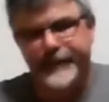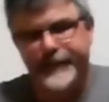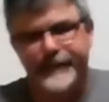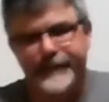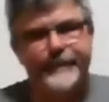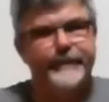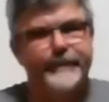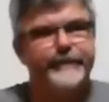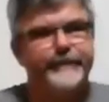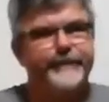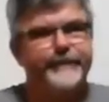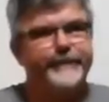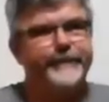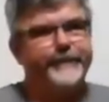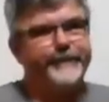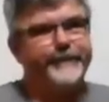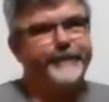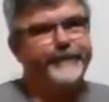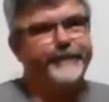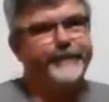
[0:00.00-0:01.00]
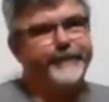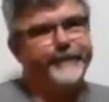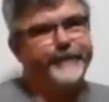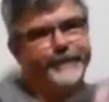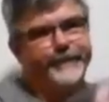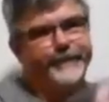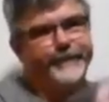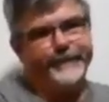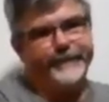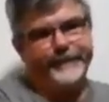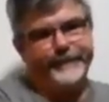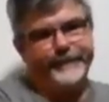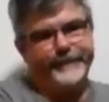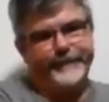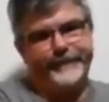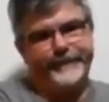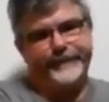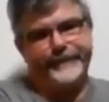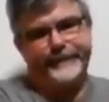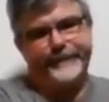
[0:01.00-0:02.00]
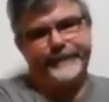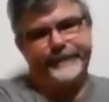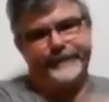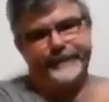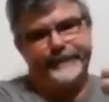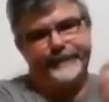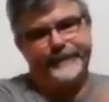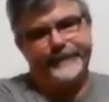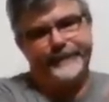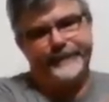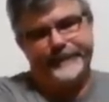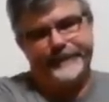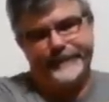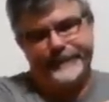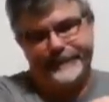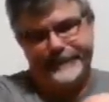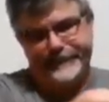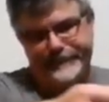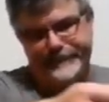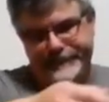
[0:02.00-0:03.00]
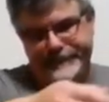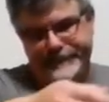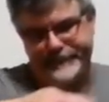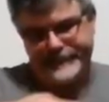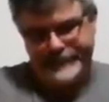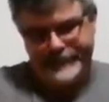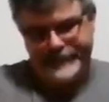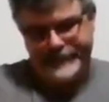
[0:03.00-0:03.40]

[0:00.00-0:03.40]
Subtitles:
(silence)